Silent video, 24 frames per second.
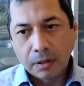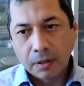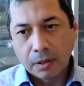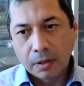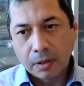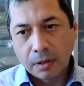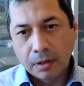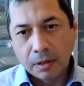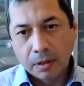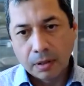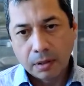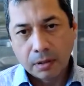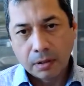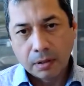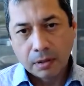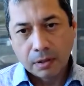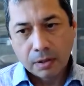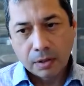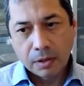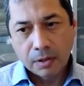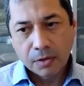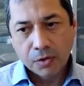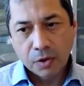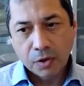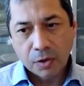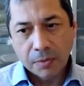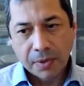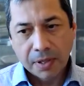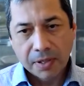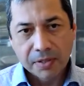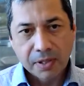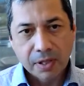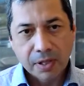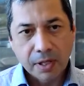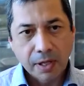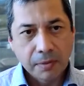in a short
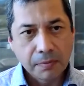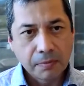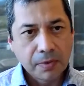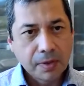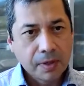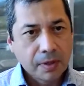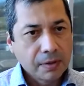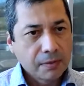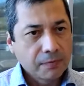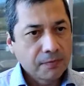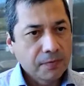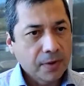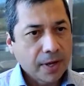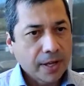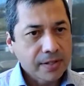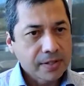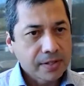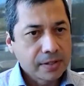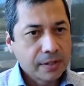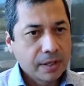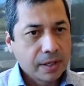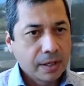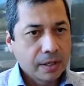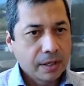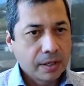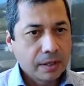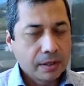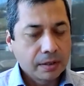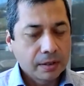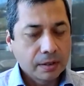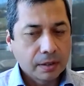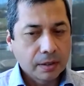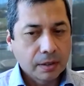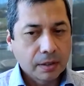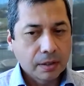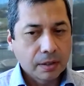amount of time
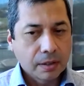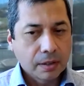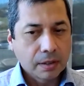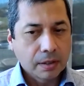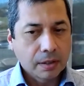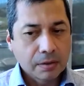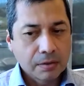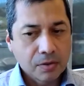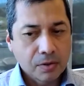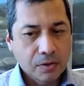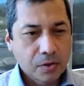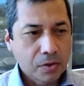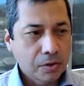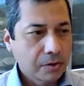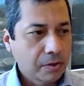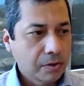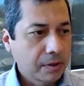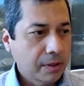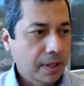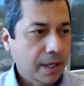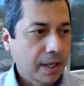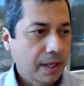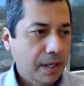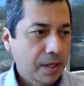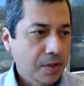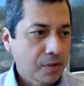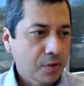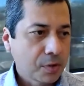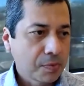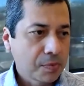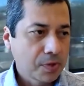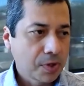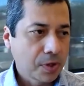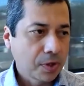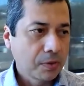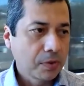vaccinating children in that age group.
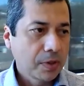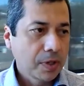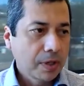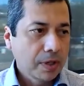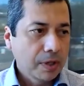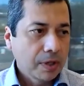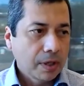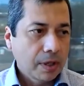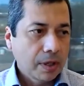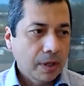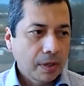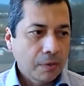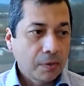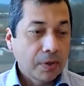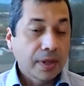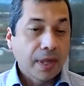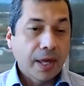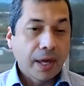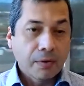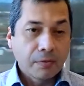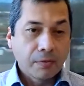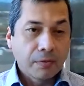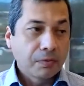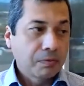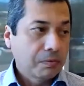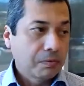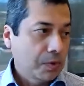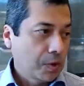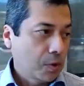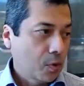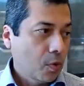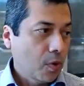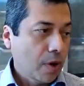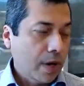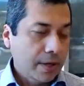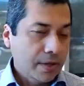So what that
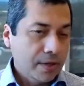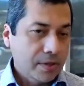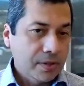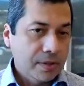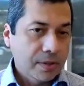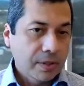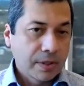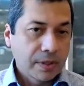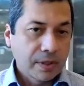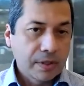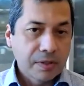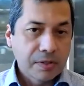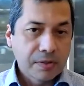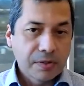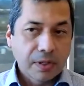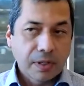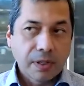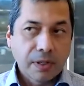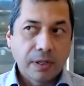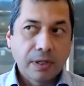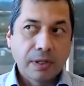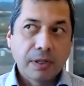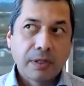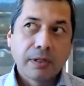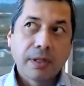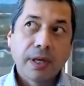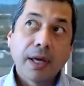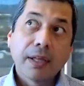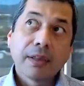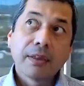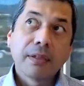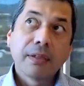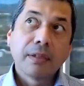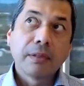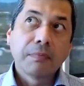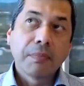requires is
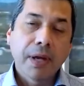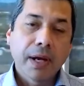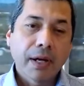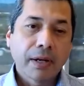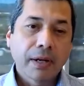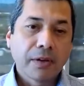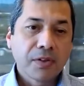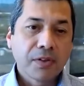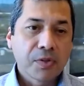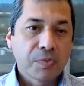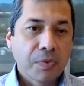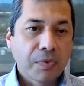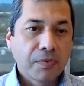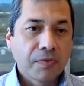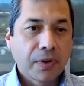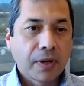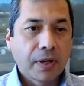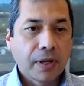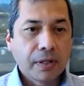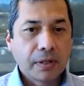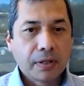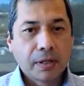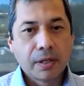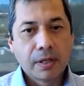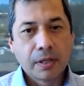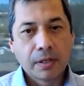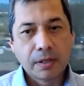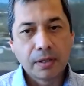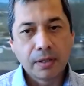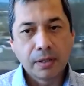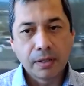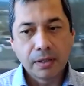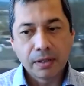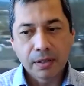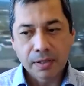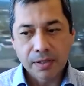that the parents provide
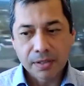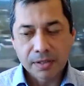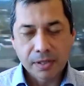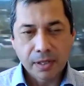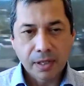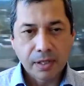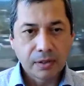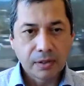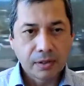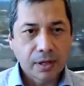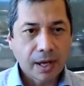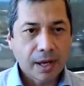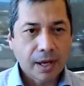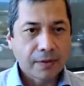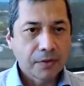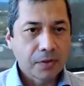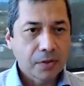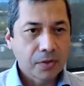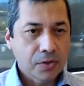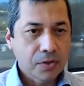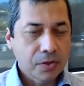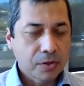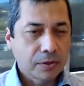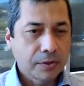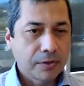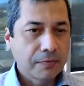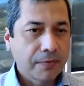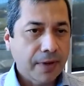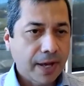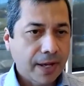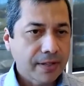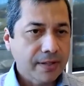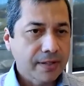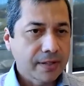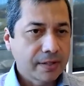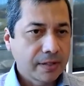the consent to have their children
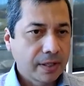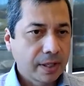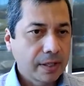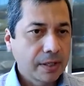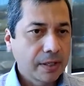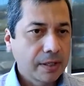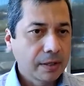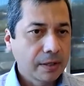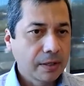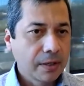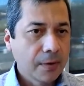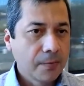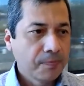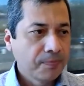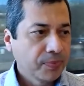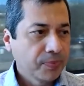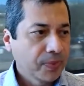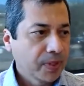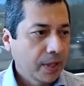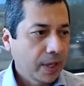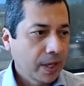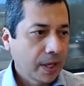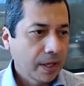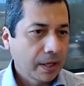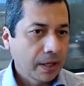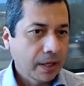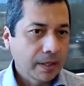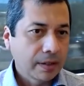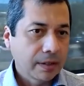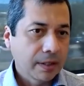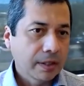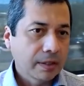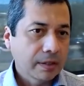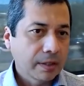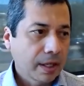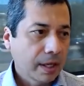vaccinated. And I
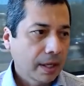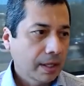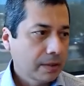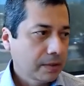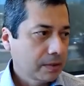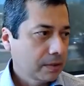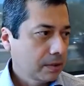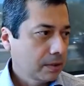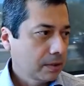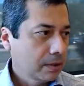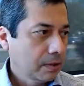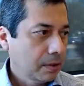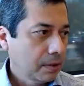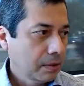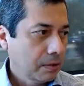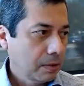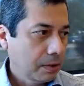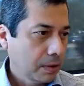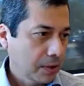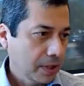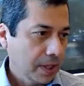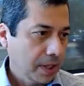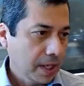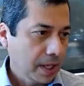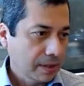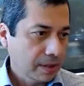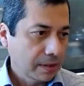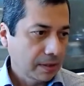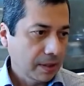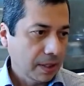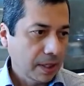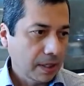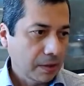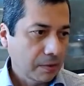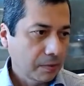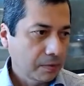think that looking at the
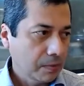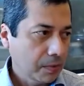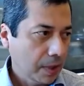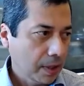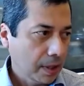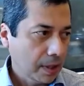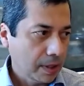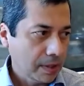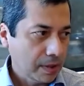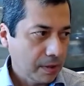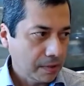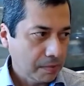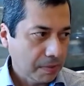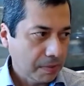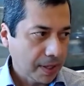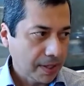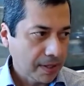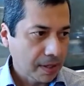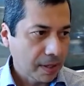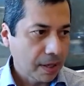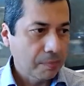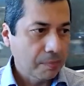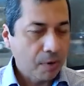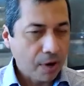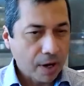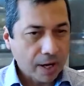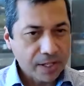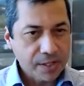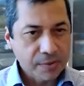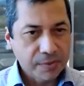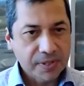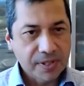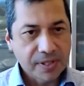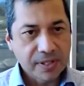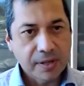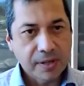data, about
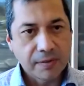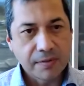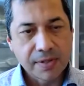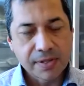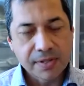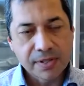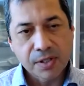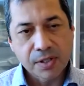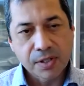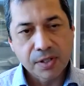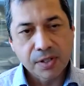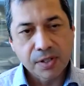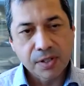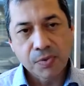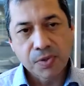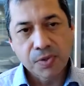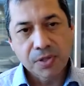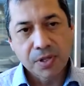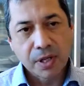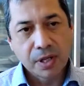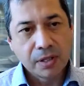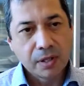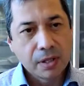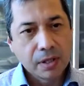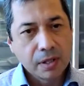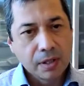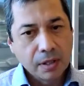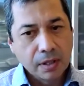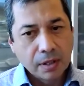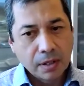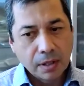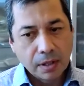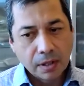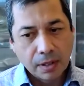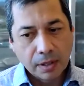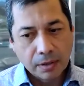approximately 76%
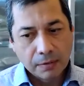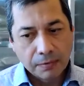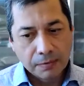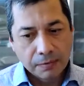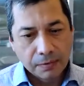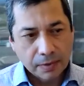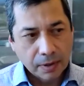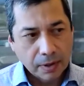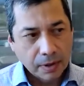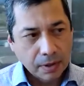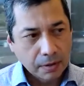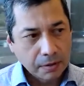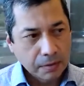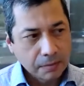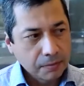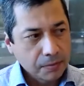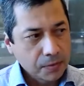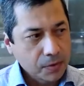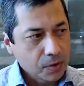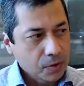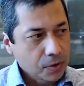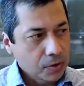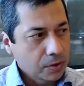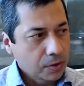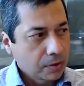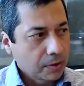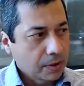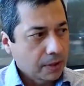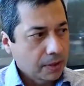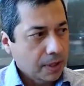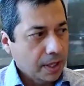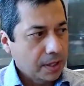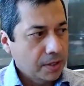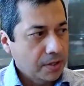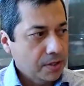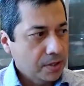of children
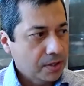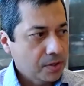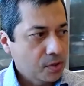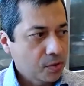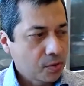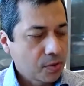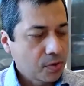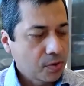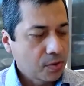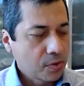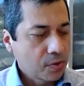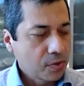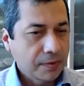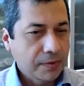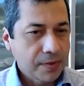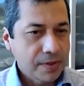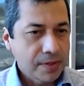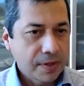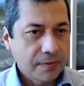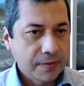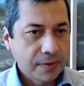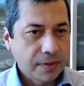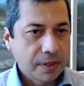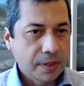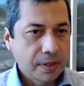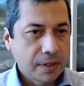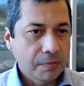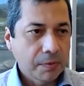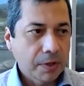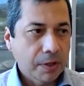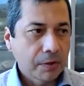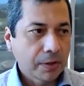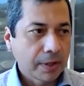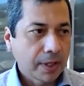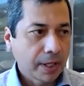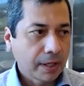ages 12 to 17 in
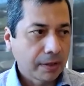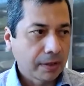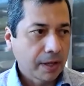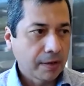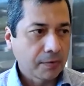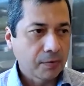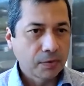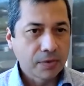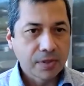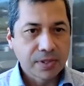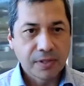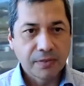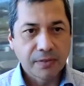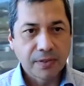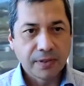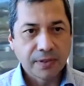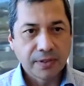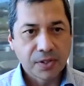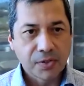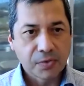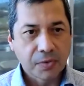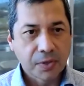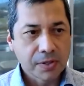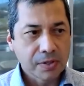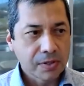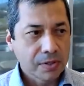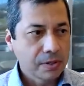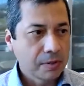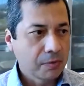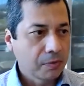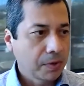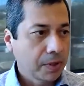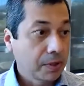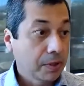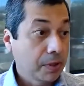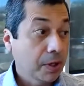Monterey County have received at least
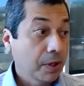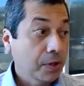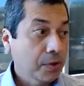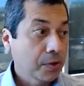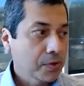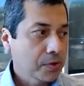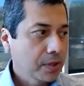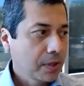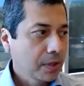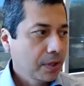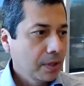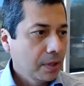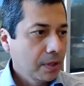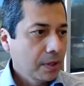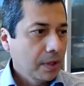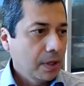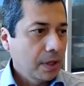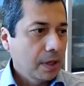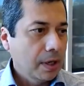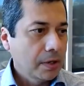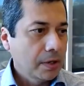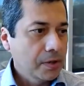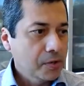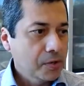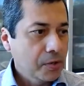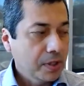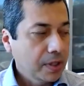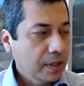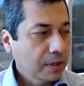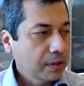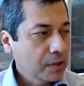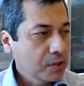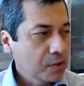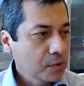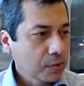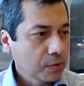one dose. So I
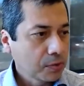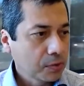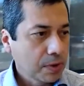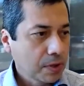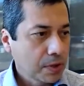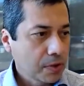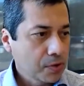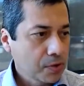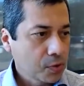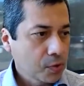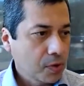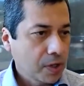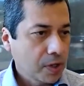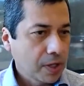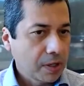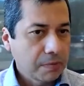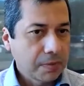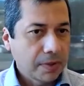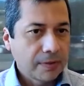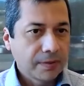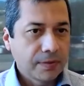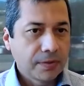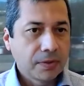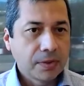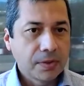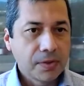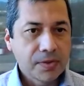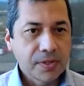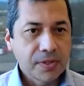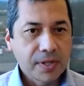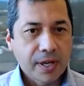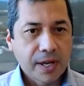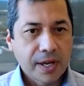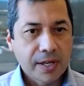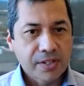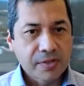think there's quite a bit of
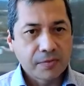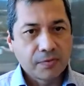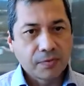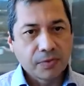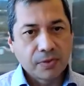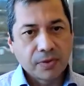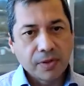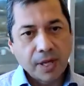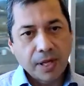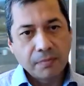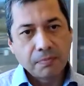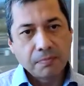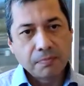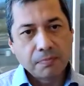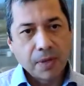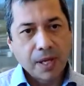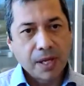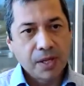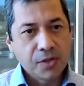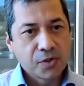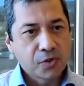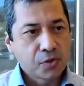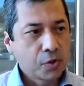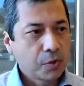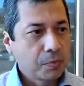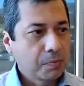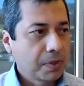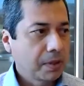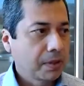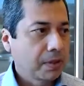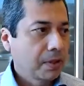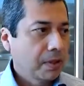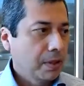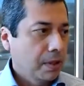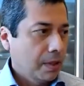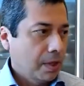enthusiasm for that age group,
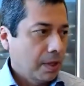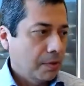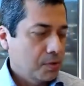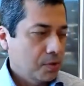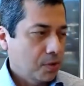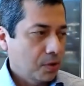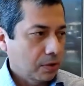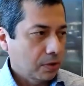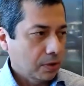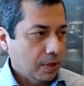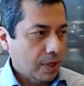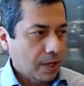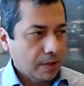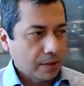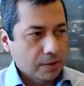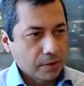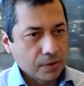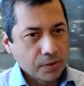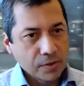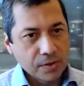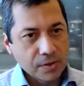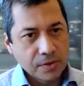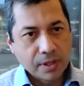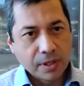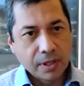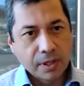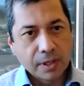and I'm sure a lot of those